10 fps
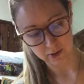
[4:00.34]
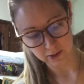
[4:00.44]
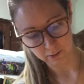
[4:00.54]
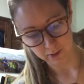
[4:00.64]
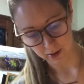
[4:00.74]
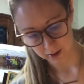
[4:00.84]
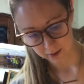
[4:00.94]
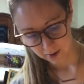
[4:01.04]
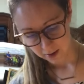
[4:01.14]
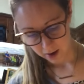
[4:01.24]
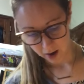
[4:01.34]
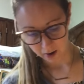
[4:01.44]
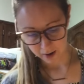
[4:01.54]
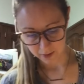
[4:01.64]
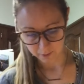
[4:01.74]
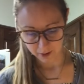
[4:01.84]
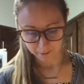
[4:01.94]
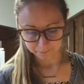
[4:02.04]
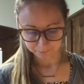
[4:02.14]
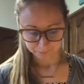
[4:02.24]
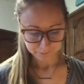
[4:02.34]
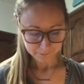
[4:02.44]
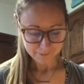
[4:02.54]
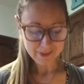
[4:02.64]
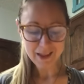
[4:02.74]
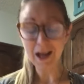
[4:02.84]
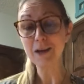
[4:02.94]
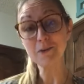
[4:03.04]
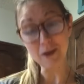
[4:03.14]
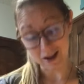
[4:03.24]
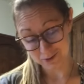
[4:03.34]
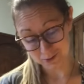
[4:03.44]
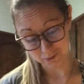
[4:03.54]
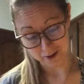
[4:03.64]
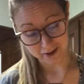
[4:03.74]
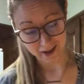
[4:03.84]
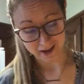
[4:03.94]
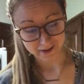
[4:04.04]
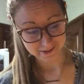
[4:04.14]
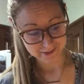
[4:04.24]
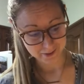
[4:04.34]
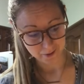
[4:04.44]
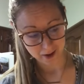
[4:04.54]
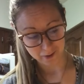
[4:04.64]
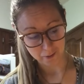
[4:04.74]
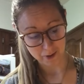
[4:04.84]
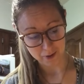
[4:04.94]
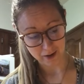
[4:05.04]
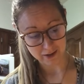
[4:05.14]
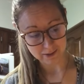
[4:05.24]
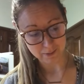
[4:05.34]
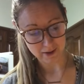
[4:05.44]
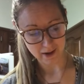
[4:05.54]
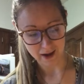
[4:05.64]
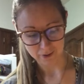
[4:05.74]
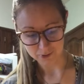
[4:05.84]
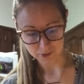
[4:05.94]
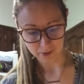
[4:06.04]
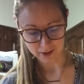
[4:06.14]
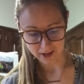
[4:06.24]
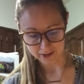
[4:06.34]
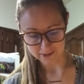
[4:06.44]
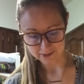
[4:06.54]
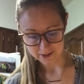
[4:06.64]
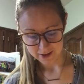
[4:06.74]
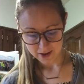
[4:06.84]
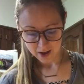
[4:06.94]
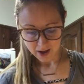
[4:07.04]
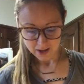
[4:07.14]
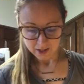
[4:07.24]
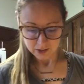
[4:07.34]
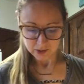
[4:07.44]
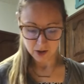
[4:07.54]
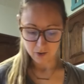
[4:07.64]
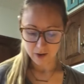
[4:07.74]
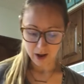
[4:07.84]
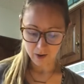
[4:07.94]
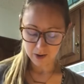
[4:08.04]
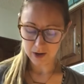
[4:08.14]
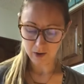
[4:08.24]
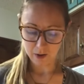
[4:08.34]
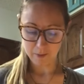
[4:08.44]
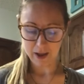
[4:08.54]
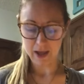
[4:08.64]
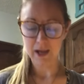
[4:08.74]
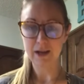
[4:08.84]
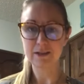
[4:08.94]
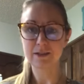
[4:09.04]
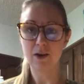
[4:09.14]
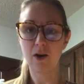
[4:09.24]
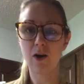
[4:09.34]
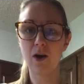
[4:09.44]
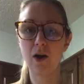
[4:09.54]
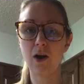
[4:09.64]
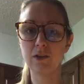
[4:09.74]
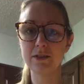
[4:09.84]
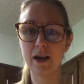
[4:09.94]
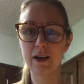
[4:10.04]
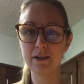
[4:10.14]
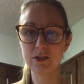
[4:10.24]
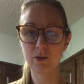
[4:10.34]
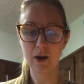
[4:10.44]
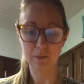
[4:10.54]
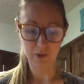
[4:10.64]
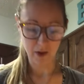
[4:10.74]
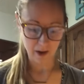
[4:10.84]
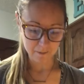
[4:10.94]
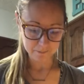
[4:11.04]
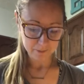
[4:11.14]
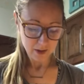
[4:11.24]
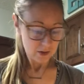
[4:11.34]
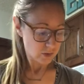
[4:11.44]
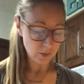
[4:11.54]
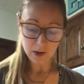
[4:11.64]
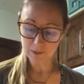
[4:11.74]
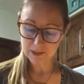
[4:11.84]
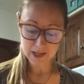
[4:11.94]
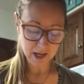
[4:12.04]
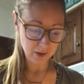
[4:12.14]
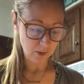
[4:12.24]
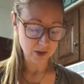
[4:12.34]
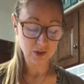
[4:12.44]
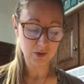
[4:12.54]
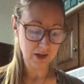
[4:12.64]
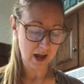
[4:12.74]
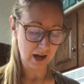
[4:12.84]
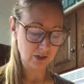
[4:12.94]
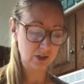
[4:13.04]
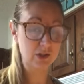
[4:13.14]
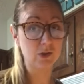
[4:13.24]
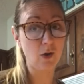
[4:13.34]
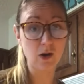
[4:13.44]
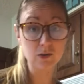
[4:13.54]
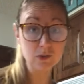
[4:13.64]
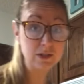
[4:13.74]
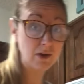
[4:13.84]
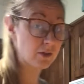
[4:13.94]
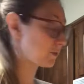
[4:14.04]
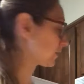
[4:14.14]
this will be good. All right, there we go. I do not do runny eggs, so I don't know about you guys, but I don't do runny eggs. So now here are my eggs all done, scrambled up. So what I was saying was you can actually do all sorts of other